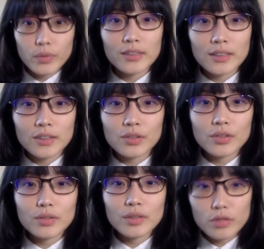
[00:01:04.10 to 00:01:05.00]
we will need to
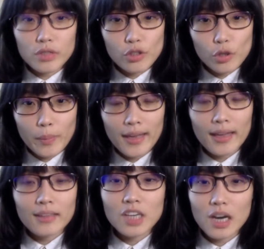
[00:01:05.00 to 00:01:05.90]
use source domain
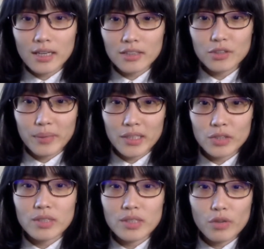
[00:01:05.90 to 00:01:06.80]
and target domain
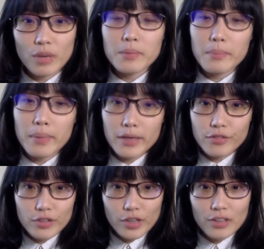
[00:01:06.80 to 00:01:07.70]
to describe the
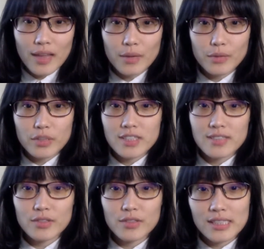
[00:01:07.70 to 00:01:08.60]
metaphorical
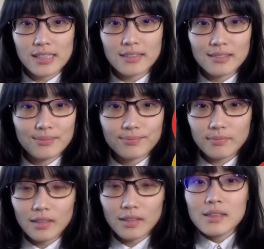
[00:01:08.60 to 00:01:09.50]
languages you see.
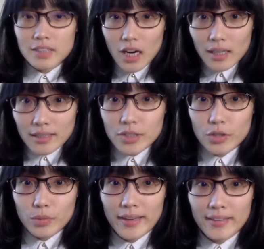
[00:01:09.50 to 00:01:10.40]
The target
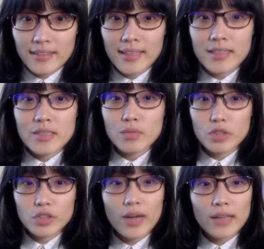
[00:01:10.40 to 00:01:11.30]
domain is
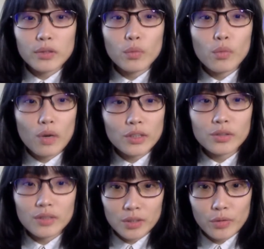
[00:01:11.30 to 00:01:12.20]
what you actually want
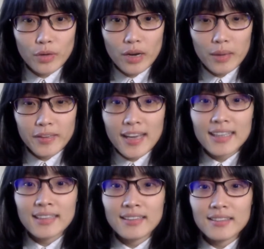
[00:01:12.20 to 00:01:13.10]
to describe.
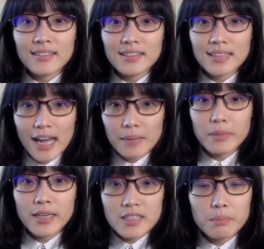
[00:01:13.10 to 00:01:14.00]
In the
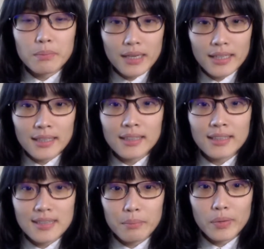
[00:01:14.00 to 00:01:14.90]
time is money
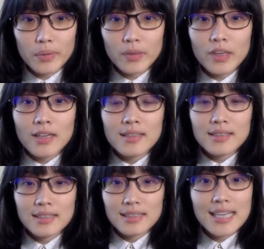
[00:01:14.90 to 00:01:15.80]
example,
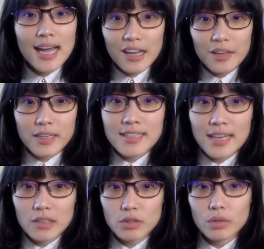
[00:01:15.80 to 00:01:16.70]
the time is
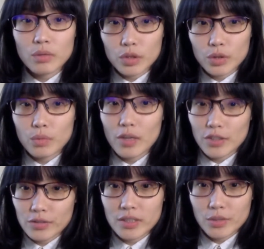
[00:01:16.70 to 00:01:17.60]
actually what you
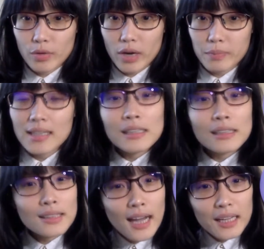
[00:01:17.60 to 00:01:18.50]
want to describe.
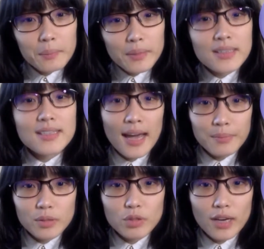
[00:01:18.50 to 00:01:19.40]
Time is
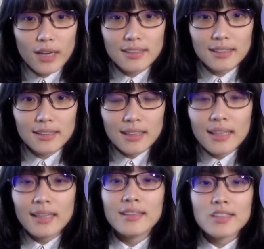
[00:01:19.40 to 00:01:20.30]
abstract.
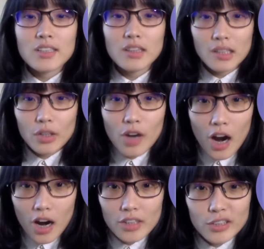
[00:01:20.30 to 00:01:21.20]
It is a little
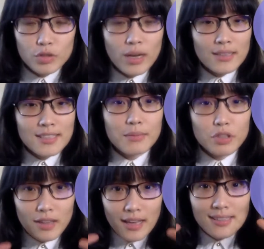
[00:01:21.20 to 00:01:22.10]
hard to
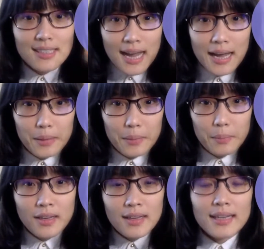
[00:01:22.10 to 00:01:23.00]
conceptualize
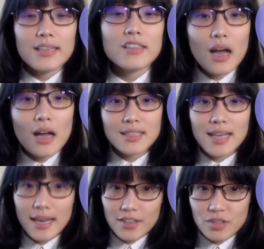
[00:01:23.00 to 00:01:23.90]
time. It's not
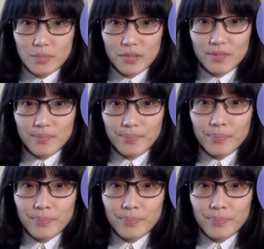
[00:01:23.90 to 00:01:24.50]
tangible.